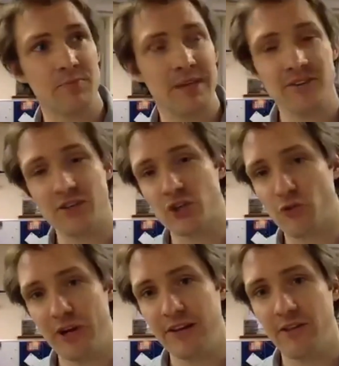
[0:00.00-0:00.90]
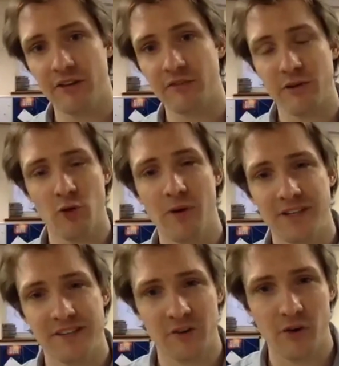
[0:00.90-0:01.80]
me to treat those with whom I
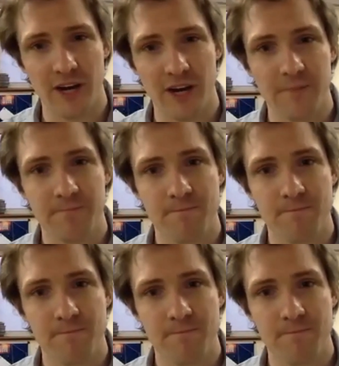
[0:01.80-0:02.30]
disagree?